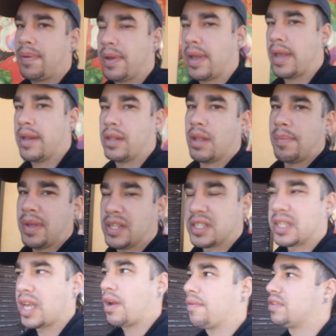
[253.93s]
And let me
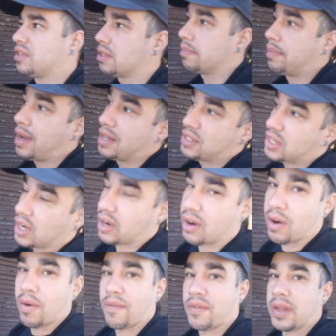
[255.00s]
just get over to the bus here.
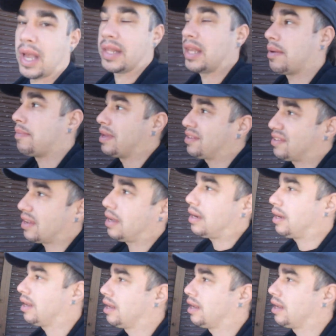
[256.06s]
Hopefully I didn't miss it.